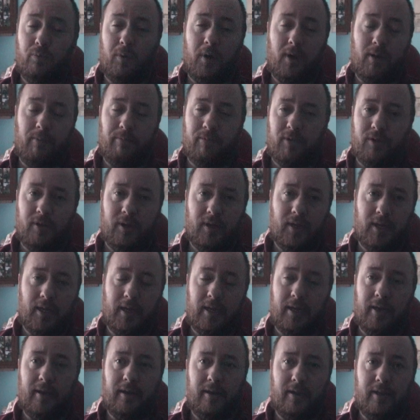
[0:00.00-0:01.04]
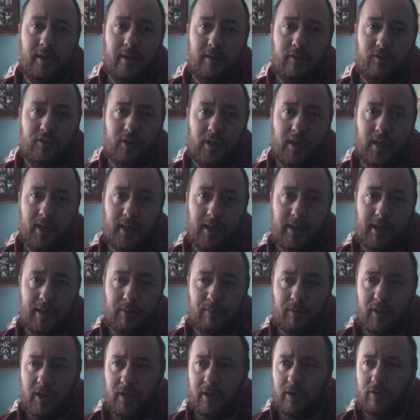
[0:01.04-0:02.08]
wiped and started again
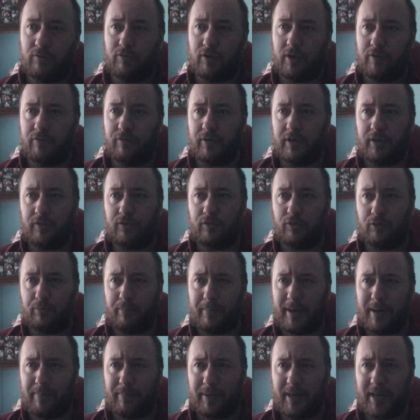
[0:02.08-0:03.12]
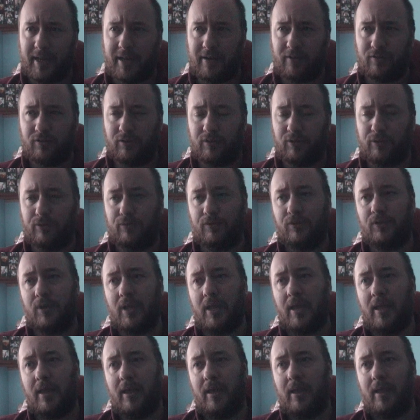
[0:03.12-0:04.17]
with the hard drive, reinstalled my applications,
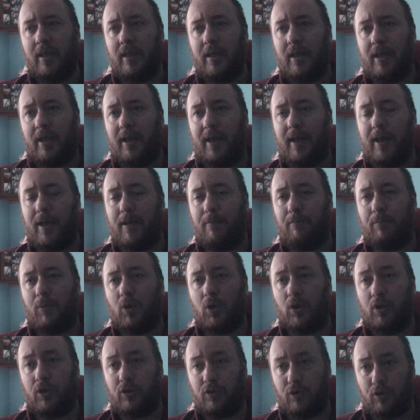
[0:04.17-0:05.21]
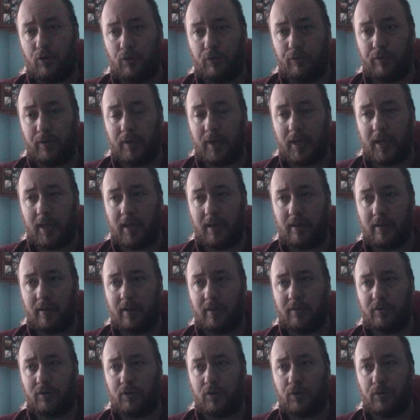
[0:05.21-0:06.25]
got a
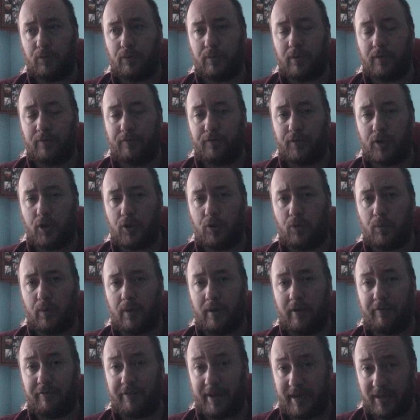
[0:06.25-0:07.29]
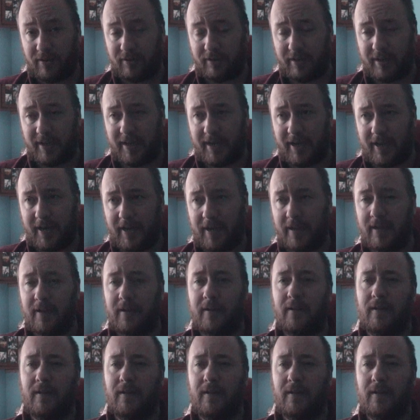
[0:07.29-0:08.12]
new few effects today,